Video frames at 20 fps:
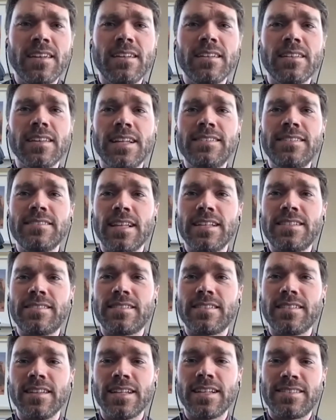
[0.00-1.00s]
let's
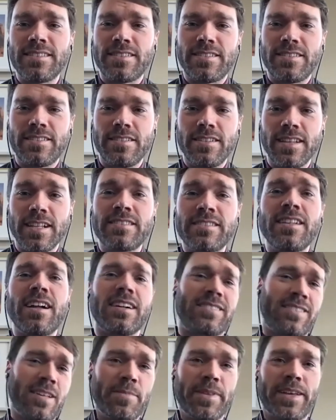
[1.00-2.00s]
let's let's let's
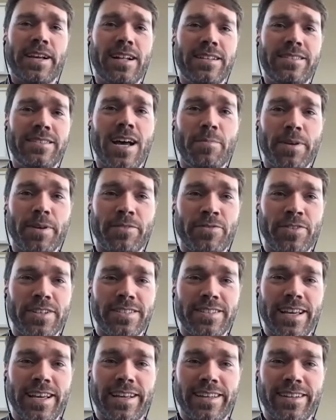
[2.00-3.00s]
talk something on topic for a
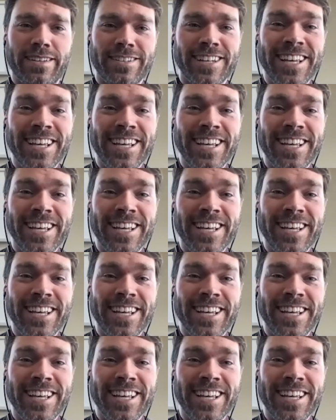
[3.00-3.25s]
second.